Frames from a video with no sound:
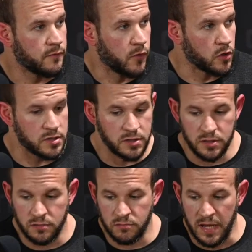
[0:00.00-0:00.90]

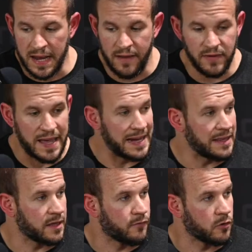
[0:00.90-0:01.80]
versus not having
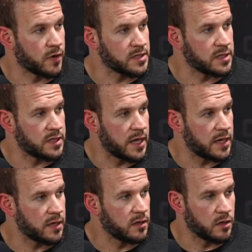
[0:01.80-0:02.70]
anything for the rest of the
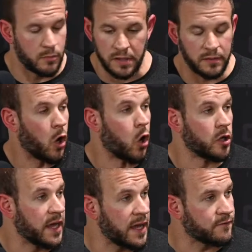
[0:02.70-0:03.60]
day. All
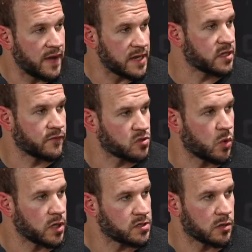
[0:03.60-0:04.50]
day and fasting for
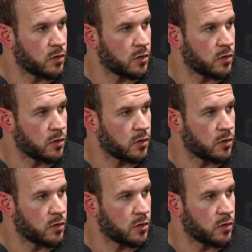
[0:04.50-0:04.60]
20 some